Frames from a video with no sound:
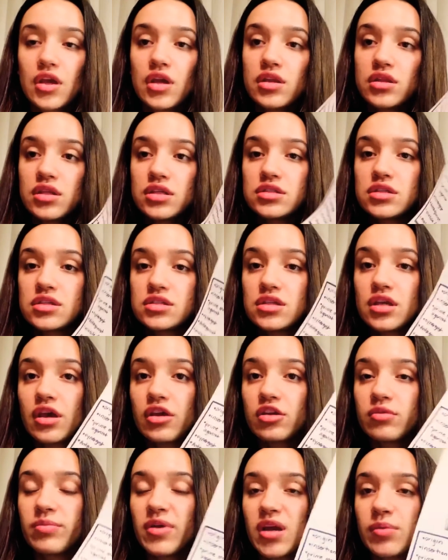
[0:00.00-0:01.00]
This is the
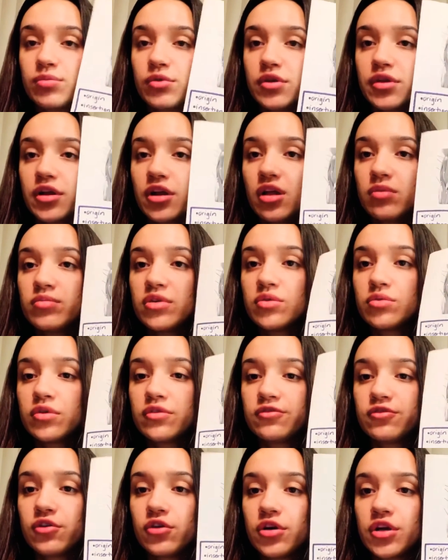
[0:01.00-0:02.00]
other paper that I'll be
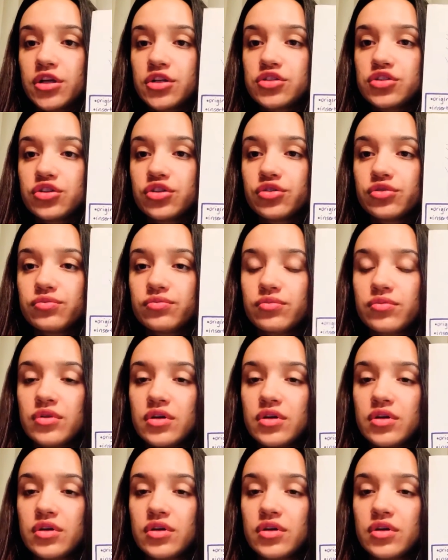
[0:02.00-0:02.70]
referring to.